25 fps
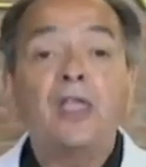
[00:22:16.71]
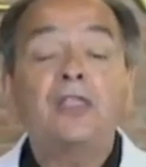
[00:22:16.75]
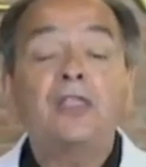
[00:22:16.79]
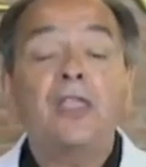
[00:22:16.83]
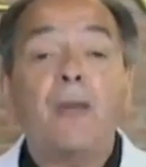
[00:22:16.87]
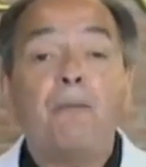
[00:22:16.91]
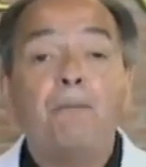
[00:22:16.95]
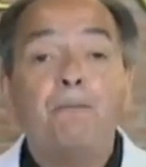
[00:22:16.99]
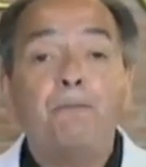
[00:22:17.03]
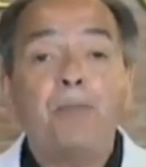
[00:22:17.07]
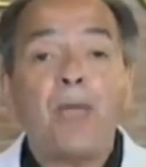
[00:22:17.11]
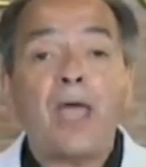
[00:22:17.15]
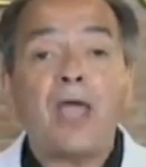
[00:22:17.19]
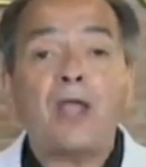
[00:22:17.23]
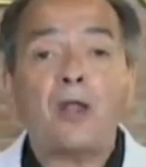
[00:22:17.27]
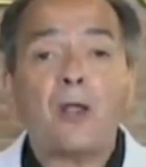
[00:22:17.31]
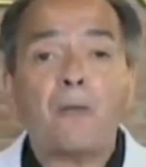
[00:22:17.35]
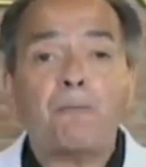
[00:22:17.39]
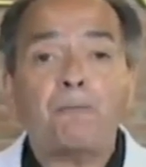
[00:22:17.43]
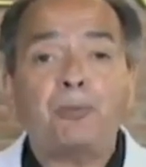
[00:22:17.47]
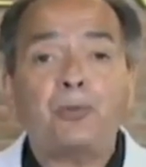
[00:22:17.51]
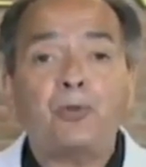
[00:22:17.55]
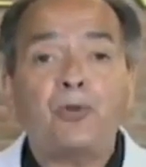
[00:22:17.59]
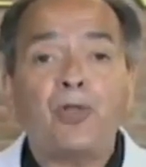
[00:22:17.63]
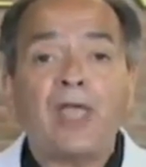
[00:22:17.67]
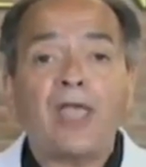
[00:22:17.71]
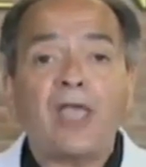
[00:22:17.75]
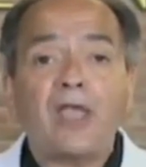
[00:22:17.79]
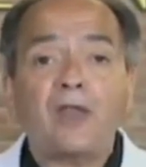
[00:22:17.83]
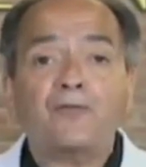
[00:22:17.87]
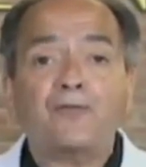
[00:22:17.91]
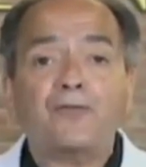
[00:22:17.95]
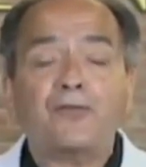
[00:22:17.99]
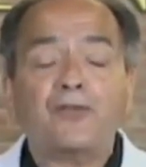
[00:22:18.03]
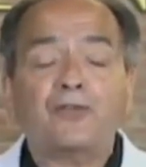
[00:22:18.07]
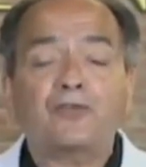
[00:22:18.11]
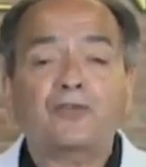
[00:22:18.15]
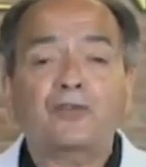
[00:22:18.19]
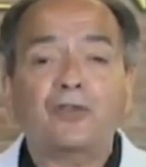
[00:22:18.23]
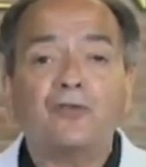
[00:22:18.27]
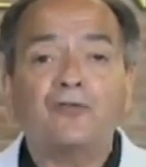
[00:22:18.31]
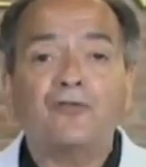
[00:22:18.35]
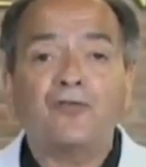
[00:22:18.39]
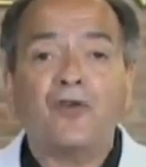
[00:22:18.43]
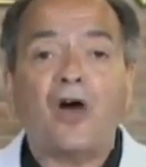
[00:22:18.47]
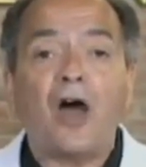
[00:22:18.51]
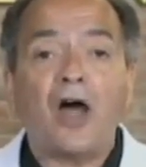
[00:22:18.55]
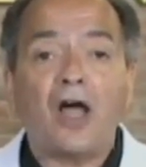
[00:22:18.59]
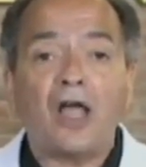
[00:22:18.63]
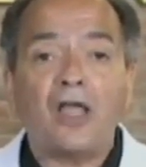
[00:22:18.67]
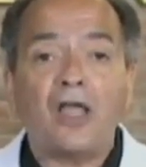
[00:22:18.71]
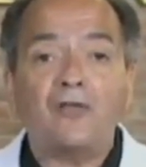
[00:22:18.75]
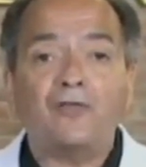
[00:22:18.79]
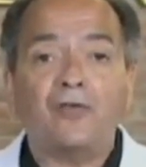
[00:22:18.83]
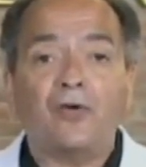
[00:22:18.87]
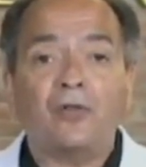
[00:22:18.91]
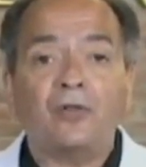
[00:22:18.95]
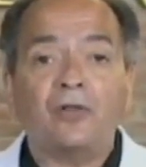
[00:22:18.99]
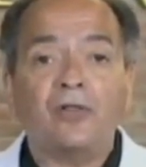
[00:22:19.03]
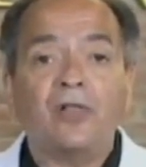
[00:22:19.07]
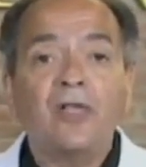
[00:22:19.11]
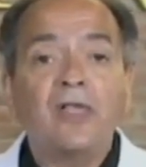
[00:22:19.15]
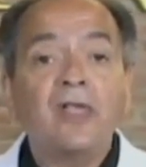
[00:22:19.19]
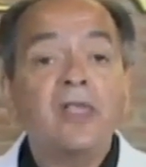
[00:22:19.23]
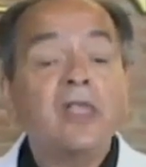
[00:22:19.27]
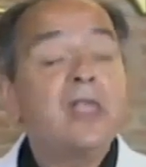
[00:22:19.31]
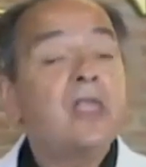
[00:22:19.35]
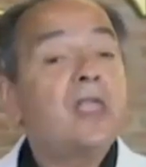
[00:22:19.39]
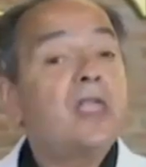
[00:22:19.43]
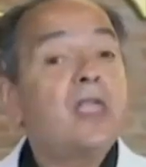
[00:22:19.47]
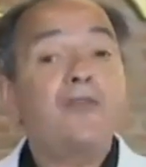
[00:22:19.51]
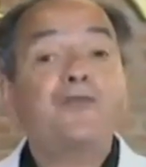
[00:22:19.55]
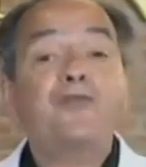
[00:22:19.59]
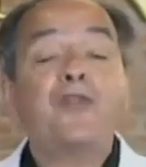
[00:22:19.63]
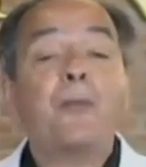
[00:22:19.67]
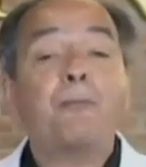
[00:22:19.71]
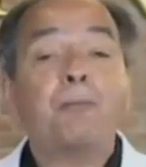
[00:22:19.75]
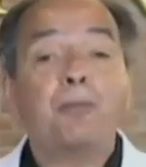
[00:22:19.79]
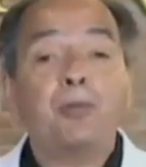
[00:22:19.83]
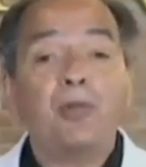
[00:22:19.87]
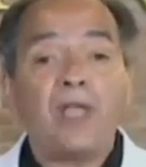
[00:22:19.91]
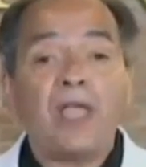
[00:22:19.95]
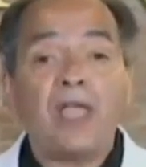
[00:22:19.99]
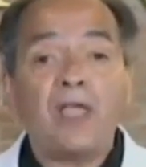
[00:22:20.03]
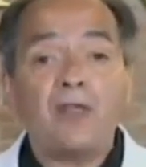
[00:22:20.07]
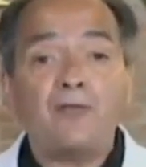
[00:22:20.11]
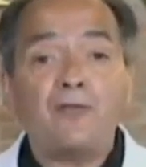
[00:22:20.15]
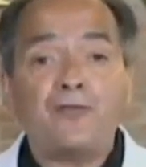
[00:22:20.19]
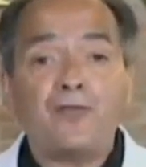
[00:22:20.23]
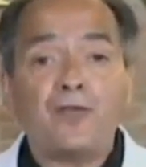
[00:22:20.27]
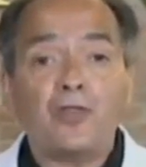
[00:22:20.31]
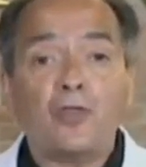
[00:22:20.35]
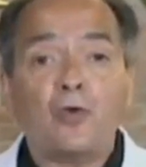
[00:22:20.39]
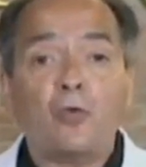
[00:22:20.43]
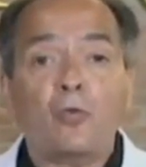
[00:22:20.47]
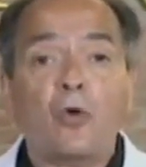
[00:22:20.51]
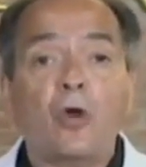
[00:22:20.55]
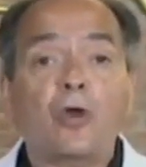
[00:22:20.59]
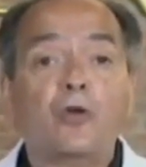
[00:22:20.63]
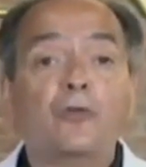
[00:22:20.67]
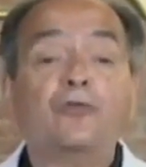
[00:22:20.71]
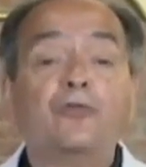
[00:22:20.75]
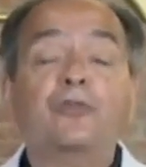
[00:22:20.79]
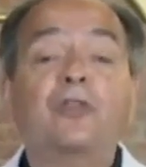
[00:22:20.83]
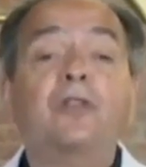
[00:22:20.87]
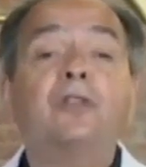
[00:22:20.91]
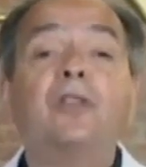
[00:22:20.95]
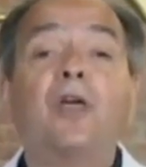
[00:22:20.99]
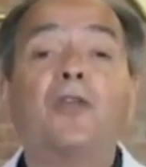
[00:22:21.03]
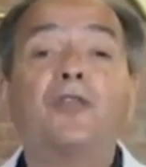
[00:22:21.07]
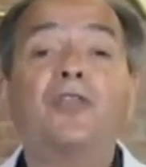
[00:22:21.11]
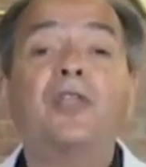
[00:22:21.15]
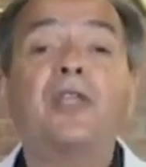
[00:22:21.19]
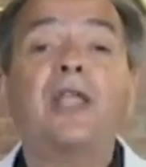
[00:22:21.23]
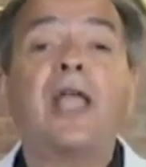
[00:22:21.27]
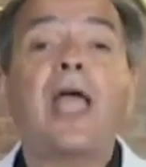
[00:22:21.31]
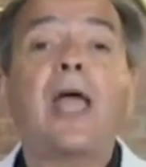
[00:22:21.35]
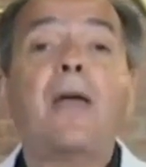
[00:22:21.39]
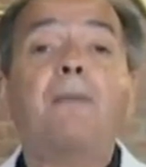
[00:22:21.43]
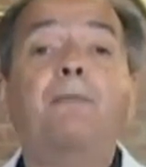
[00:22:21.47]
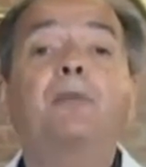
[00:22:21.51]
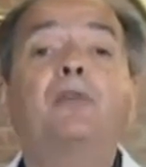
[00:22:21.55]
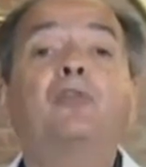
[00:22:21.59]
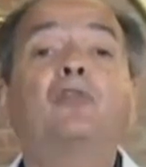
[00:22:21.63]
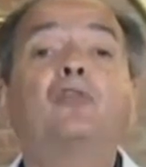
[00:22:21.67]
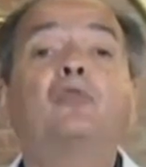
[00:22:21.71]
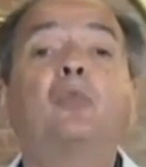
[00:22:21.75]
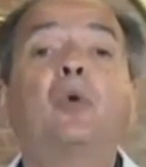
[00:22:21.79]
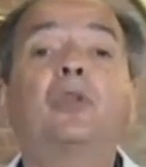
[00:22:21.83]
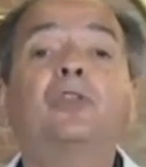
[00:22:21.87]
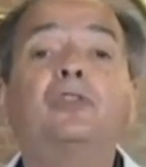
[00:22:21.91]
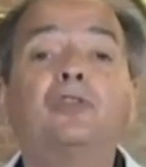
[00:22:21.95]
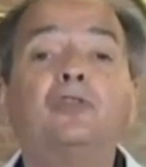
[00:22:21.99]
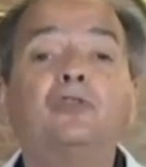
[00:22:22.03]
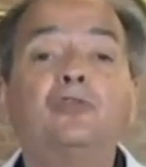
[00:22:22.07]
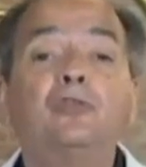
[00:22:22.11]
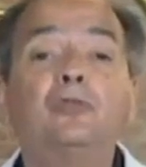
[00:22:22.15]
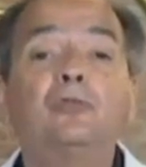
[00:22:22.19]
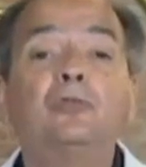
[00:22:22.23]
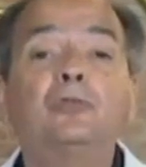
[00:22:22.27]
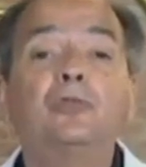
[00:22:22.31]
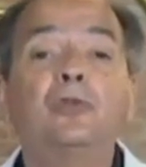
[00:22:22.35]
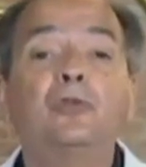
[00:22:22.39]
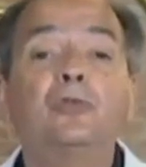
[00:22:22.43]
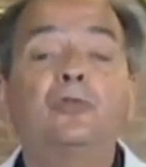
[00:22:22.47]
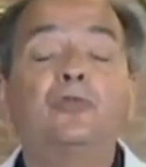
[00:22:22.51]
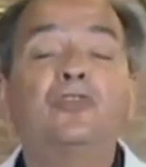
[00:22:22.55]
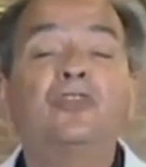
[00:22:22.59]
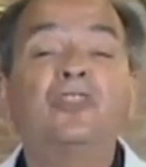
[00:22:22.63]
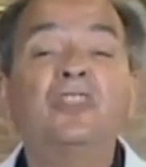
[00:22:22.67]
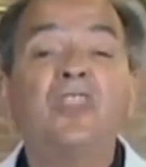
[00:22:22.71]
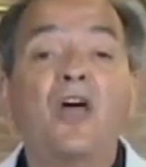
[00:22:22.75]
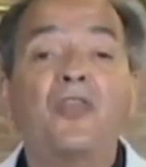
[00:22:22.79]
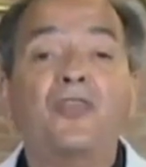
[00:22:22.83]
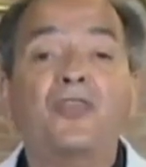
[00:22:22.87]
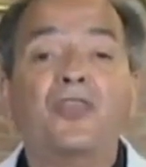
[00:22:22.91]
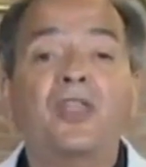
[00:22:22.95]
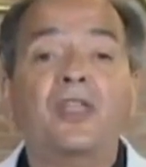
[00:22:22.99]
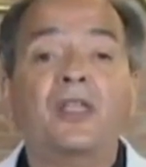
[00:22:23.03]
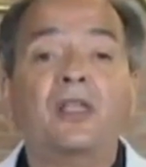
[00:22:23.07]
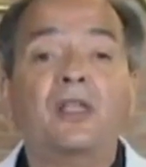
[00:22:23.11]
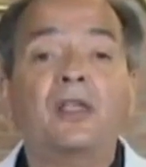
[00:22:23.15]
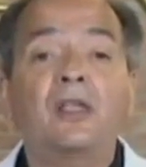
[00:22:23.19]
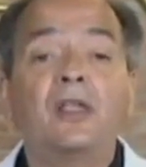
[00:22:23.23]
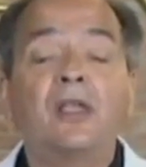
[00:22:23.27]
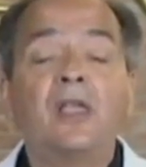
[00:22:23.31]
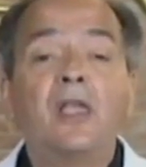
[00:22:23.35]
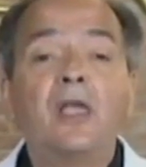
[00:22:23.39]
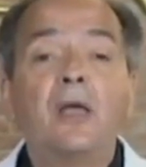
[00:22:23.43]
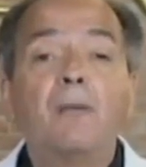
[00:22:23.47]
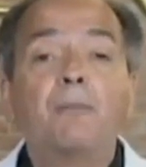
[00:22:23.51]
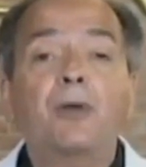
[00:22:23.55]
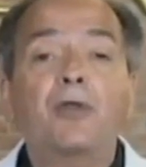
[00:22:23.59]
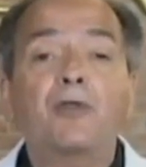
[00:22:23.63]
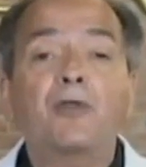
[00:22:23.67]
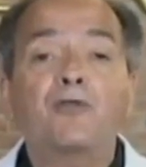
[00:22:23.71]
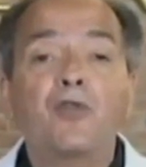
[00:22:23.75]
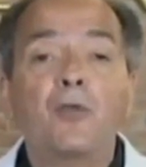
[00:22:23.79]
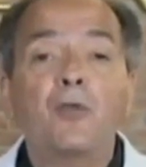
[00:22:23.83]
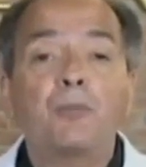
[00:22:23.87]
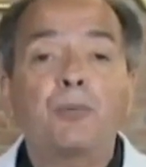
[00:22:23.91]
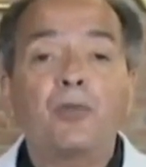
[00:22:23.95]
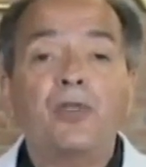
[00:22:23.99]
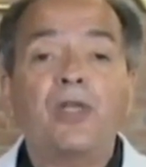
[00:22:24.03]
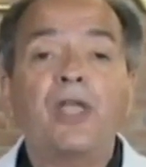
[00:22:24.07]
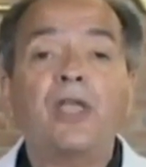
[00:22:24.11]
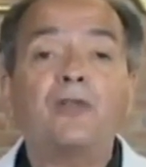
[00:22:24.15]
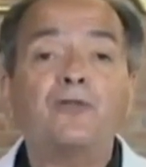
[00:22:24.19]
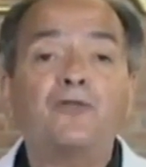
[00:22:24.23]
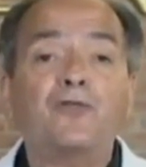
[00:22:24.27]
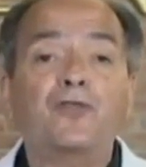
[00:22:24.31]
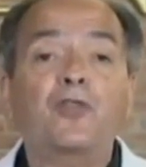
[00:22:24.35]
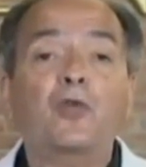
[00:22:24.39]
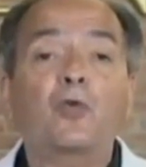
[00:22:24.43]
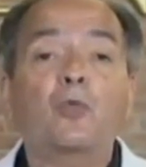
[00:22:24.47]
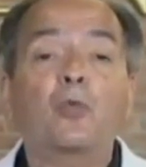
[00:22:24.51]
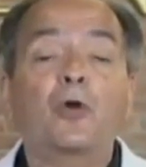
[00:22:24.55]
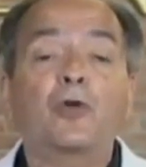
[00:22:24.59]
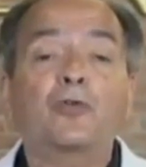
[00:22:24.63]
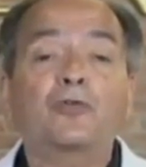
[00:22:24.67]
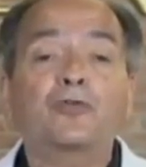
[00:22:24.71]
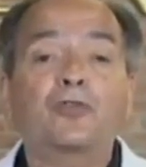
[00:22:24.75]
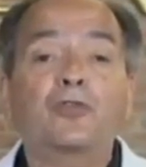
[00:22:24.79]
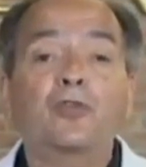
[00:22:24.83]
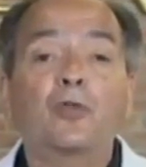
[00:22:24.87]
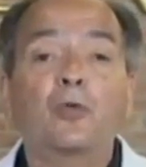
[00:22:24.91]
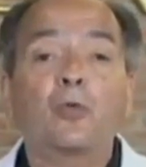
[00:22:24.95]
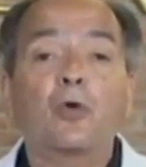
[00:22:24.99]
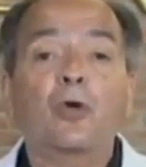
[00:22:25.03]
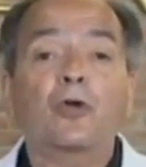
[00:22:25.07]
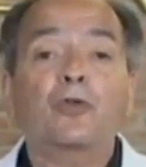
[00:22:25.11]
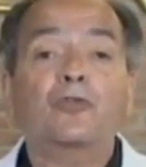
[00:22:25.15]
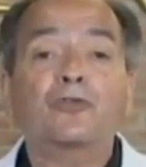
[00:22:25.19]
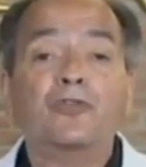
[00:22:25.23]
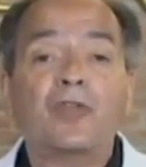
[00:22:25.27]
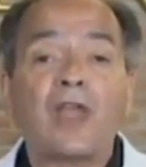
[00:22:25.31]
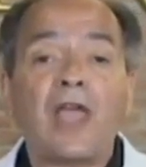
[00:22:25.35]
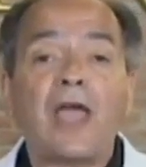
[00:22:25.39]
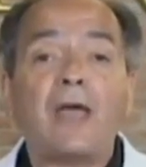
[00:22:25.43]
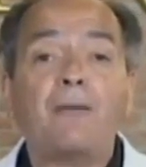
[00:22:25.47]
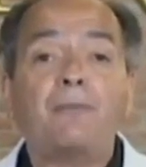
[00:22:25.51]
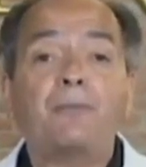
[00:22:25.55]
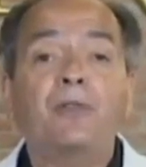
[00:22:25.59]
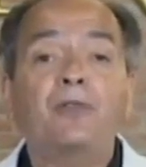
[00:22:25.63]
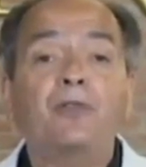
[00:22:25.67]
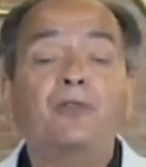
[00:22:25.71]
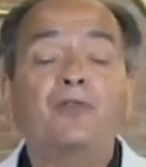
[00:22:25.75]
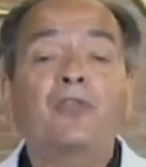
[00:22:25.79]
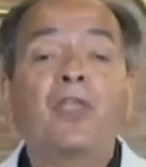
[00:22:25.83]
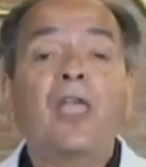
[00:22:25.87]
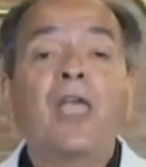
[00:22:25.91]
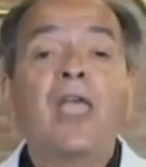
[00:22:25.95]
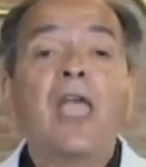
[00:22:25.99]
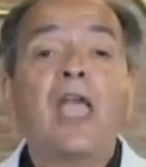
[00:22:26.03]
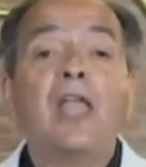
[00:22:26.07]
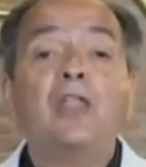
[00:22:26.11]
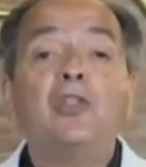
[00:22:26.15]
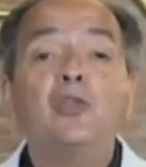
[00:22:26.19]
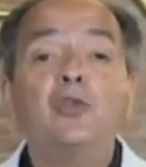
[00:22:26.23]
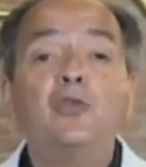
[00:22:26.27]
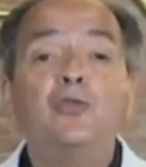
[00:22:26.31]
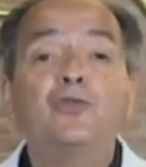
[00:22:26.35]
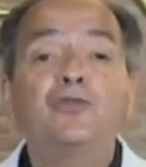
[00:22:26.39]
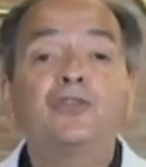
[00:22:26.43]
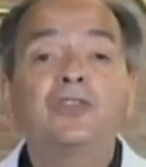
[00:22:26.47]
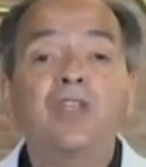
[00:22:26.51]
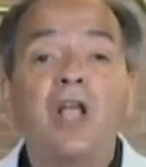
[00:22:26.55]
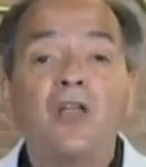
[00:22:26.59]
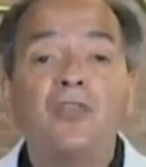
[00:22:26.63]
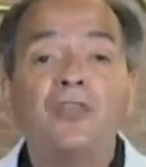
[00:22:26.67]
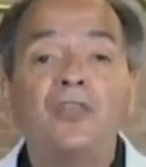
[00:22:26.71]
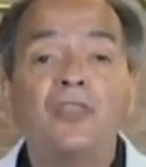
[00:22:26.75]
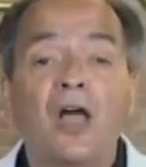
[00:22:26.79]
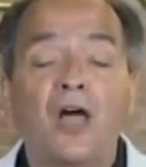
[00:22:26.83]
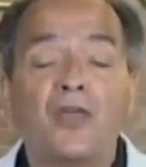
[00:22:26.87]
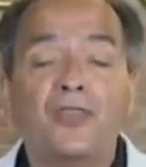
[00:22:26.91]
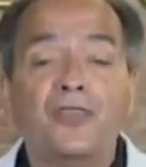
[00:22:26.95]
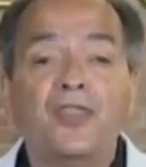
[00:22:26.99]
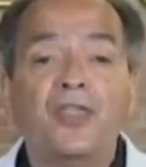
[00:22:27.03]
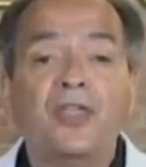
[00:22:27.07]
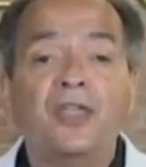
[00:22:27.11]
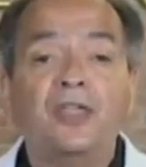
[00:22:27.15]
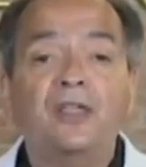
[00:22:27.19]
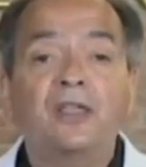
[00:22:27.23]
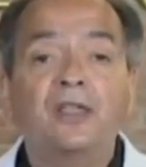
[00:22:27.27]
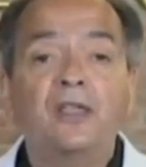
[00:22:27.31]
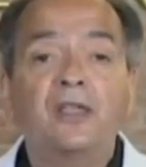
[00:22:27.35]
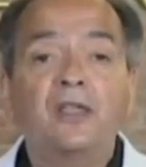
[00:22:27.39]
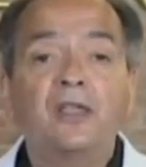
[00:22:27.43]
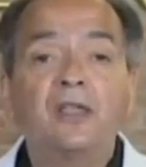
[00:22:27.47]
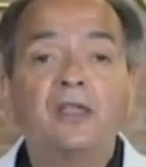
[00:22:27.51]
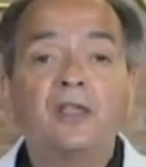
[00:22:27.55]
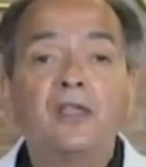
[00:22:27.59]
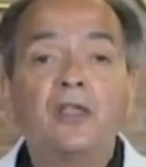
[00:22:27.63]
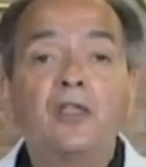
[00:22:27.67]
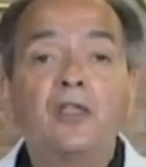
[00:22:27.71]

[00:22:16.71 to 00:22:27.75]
You better plan for survival. If you plan for the worst and nothing happens, what did you lose? Nothing. But if you plan for the worst and the worst happens and you've done nothing,